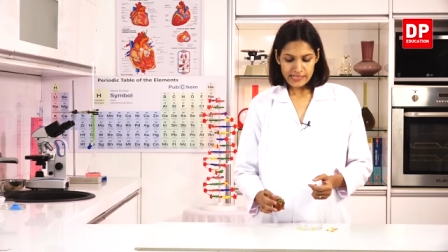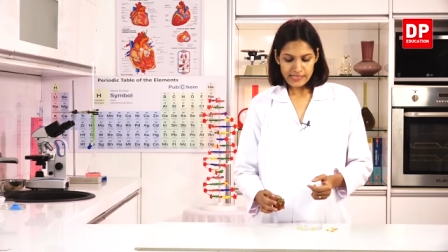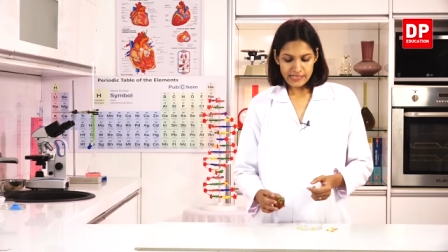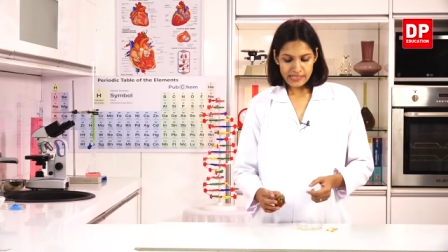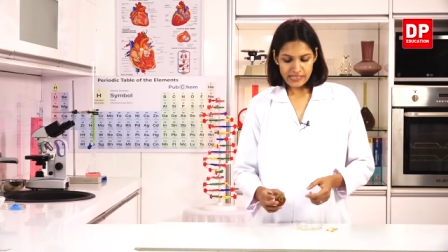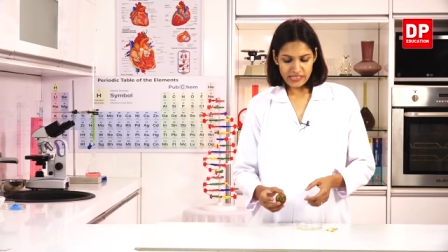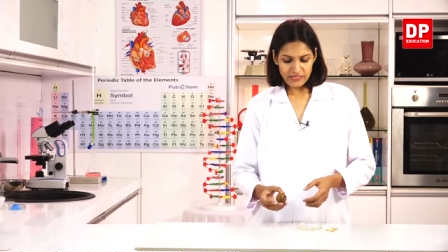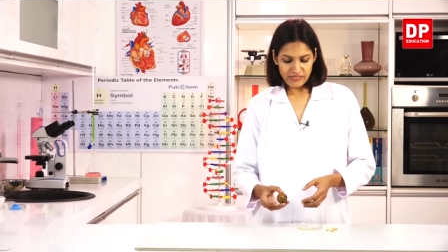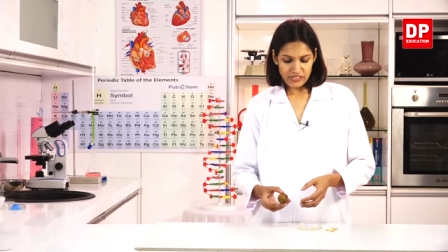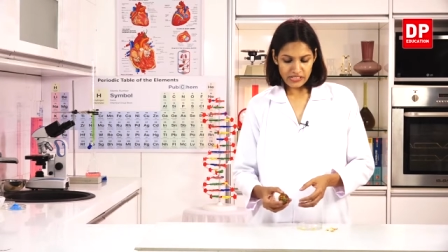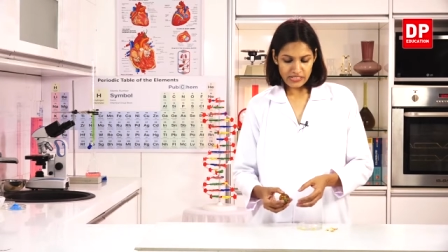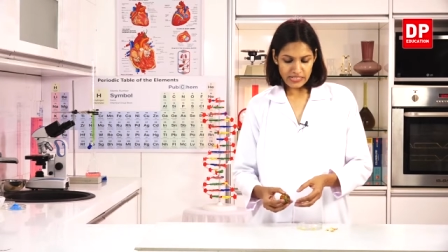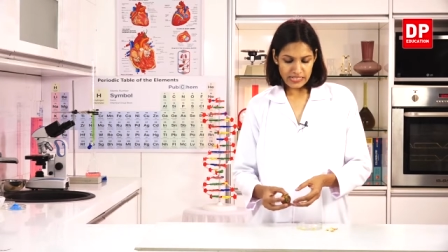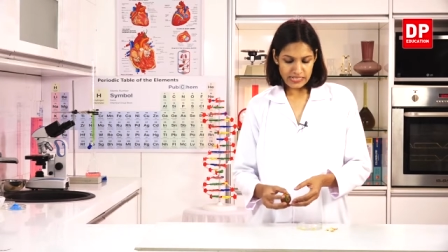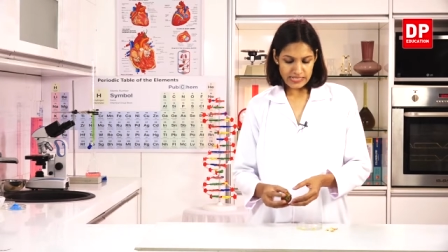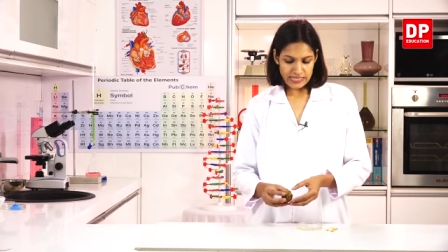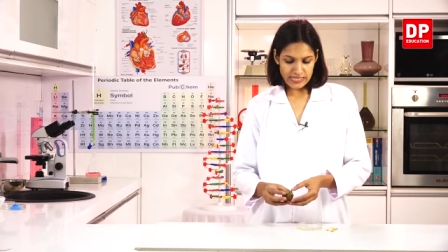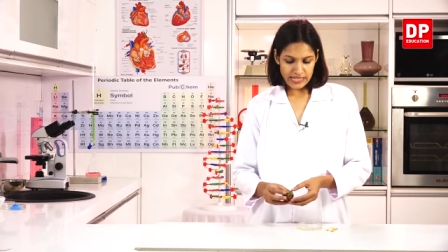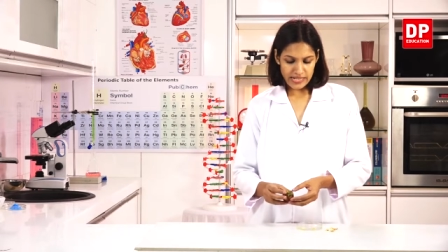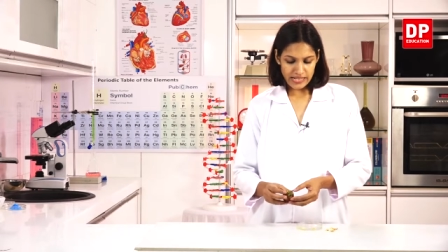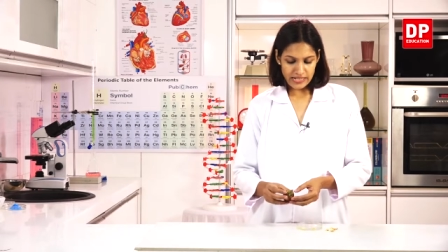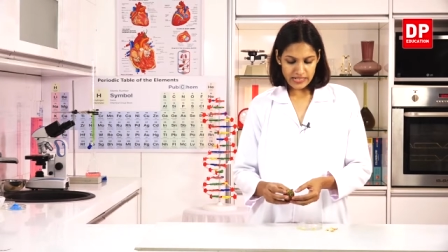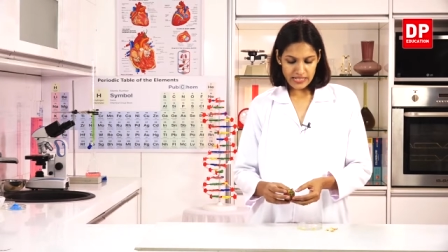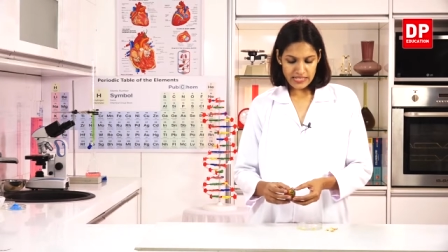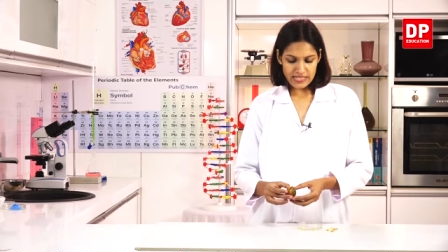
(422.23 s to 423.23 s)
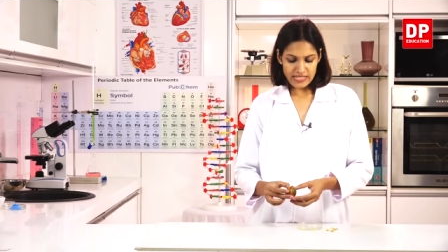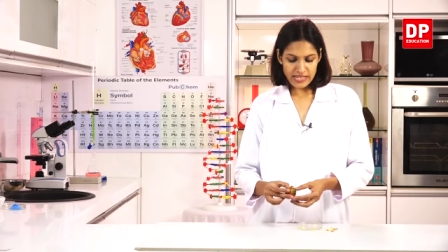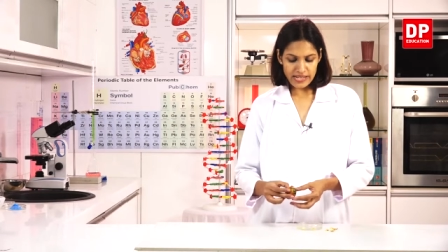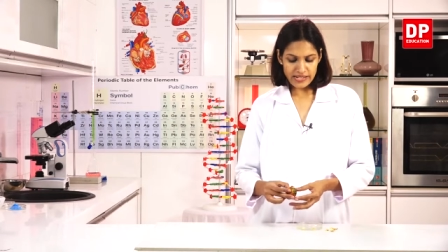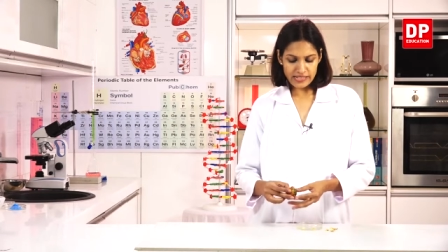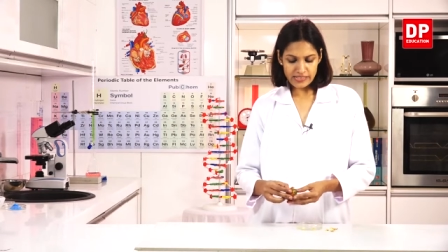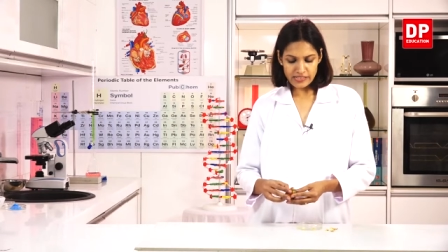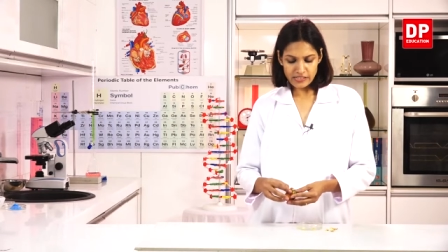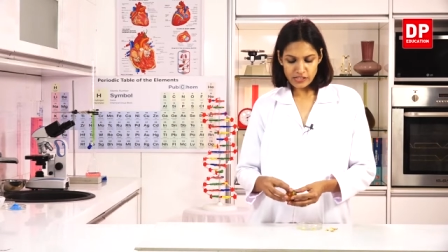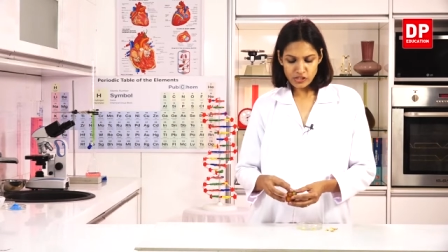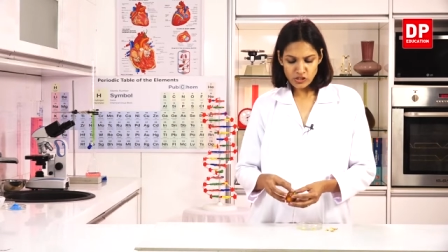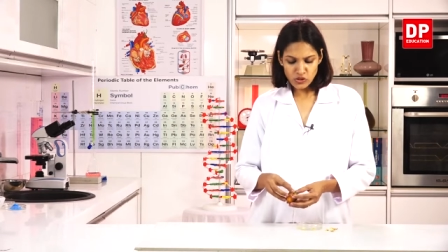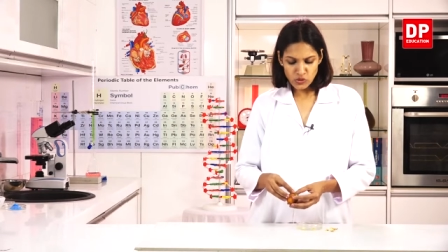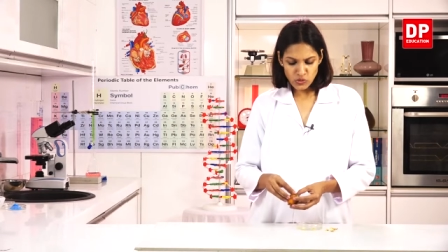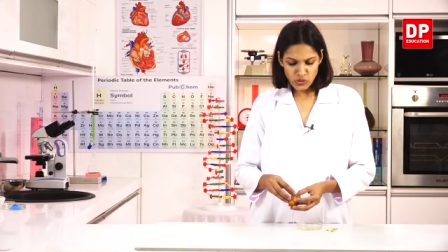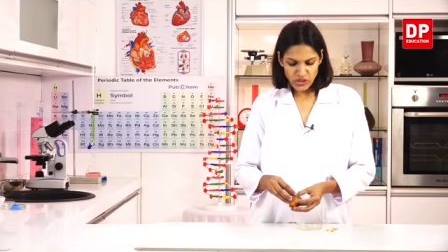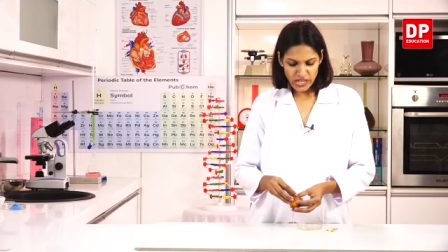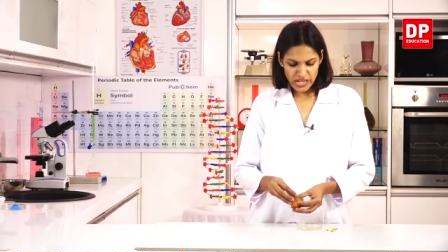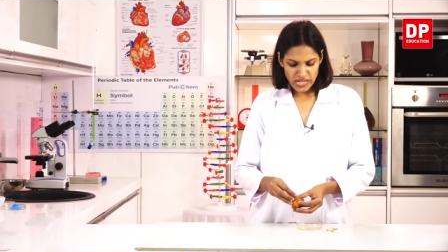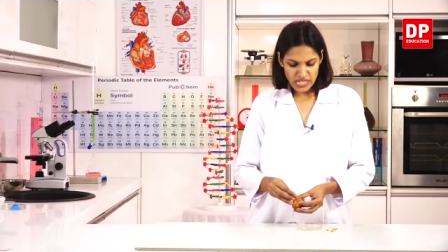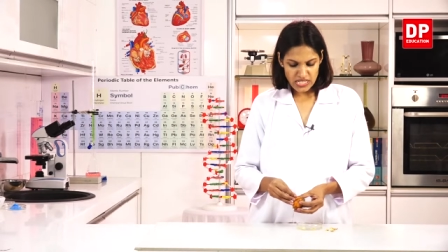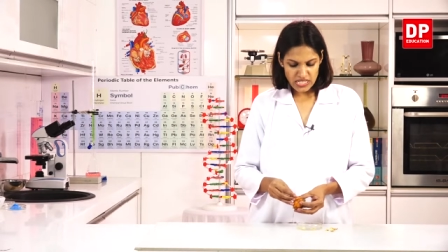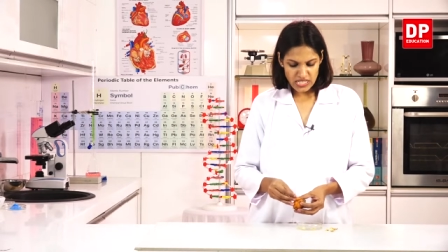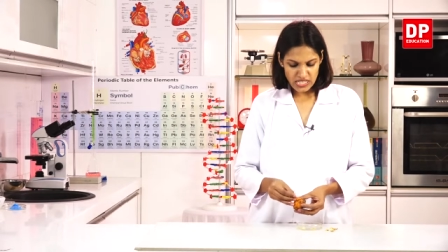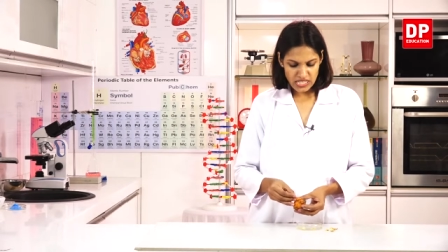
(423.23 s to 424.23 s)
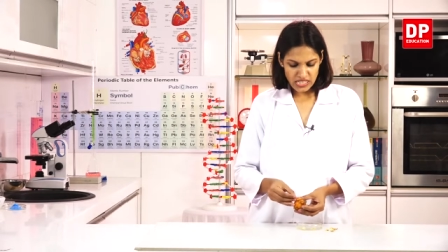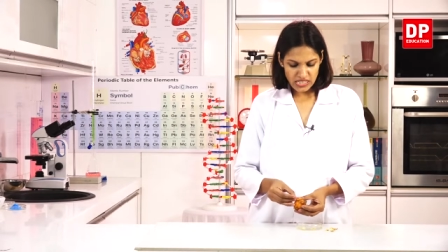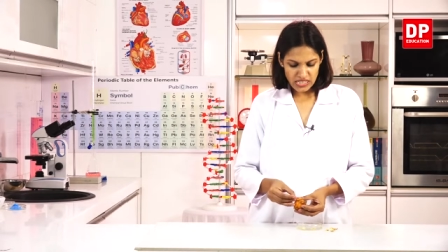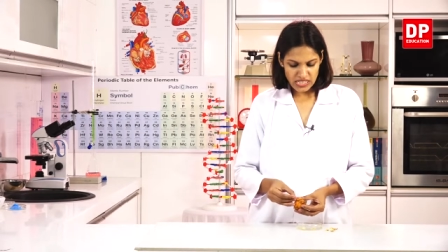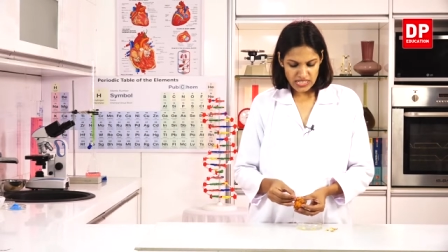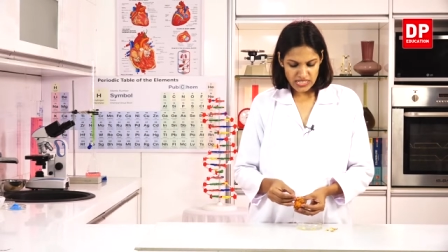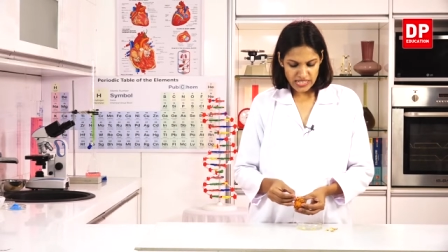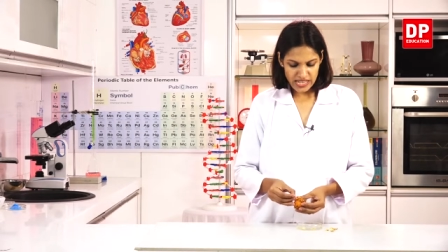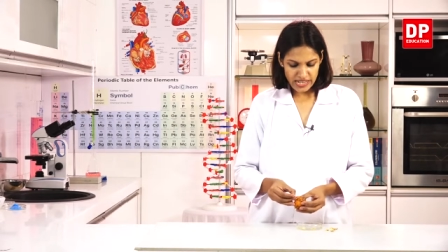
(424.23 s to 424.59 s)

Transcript: Even inside this arecanut, you can see this